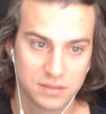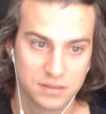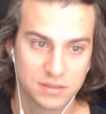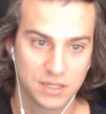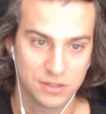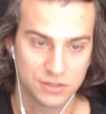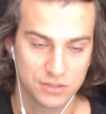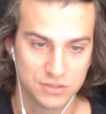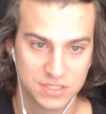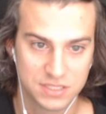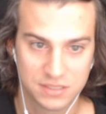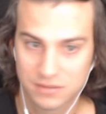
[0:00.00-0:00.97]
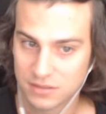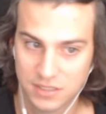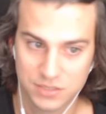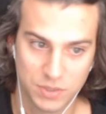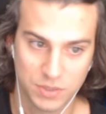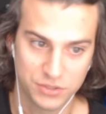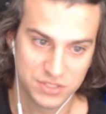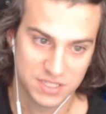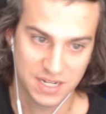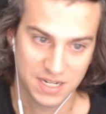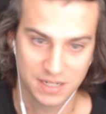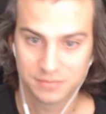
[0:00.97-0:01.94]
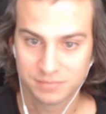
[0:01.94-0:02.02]
characters as well, just to
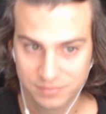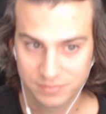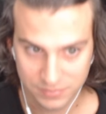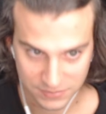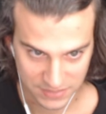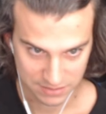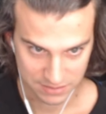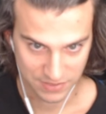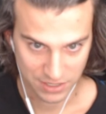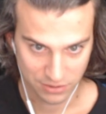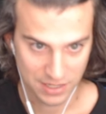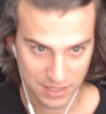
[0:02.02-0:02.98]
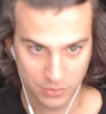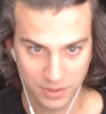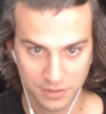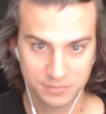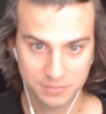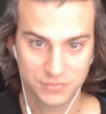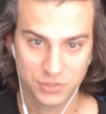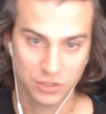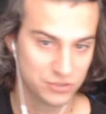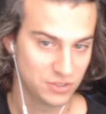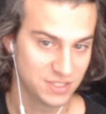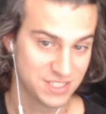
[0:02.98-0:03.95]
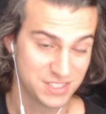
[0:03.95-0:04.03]
kind of get some value that way card
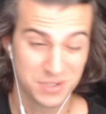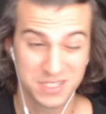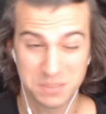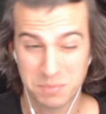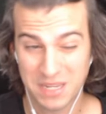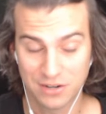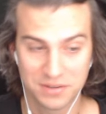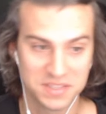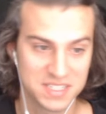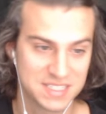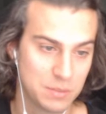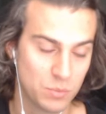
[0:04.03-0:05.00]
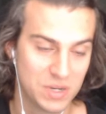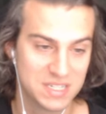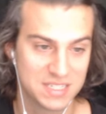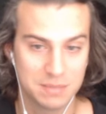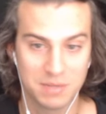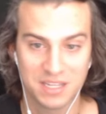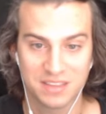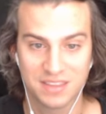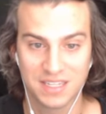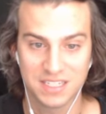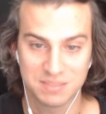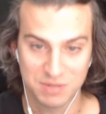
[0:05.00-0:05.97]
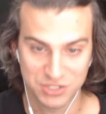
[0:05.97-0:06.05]
draw doesn't always appear in the same ways that you might think,
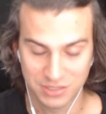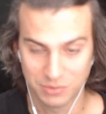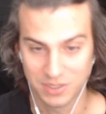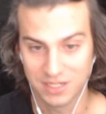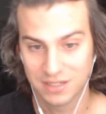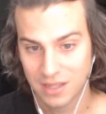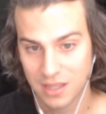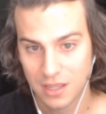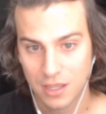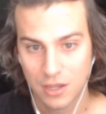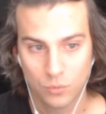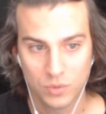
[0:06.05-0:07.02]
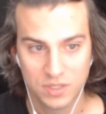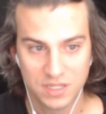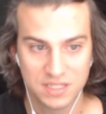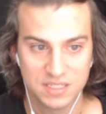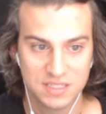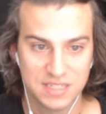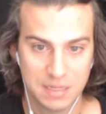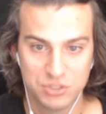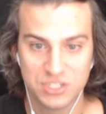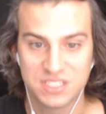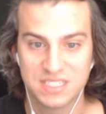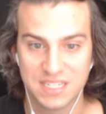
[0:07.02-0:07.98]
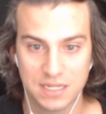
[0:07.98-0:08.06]
especially when damage is
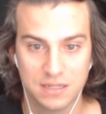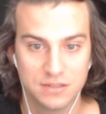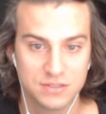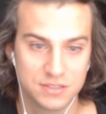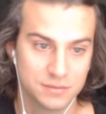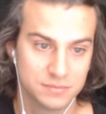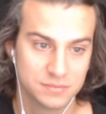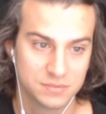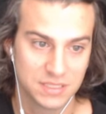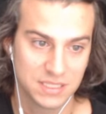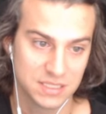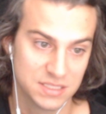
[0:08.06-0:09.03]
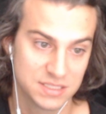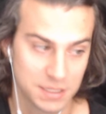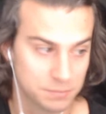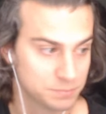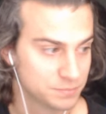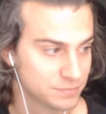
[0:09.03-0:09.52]
sticky, so like in this game.